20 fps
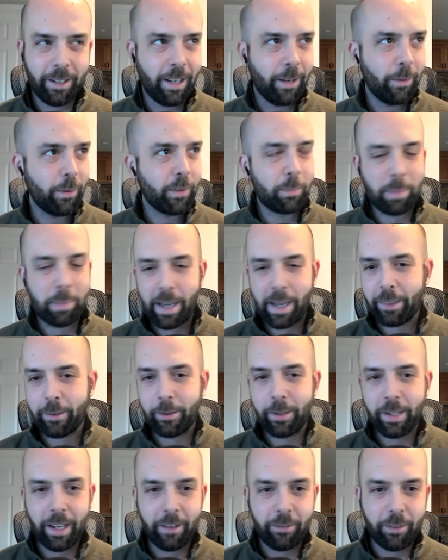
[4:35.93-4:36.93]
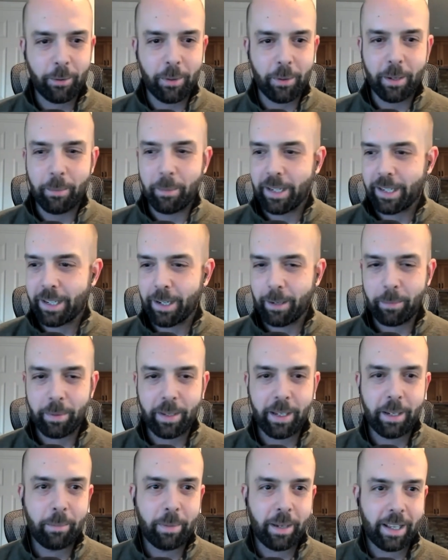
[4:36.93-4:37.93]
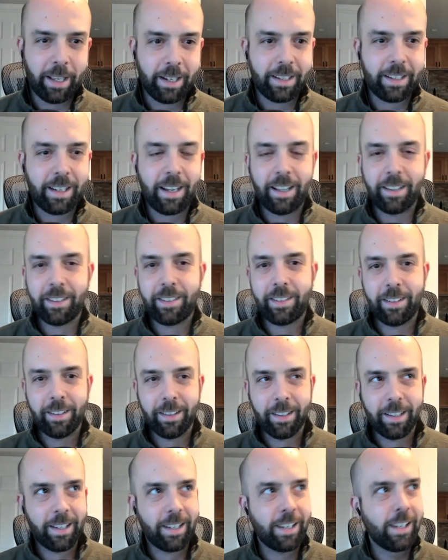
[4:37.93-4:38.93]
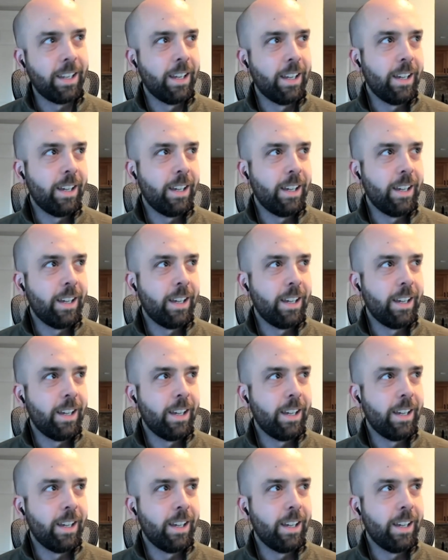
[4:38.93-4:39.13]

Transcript: and I was bothering everyone at my company about it constantly.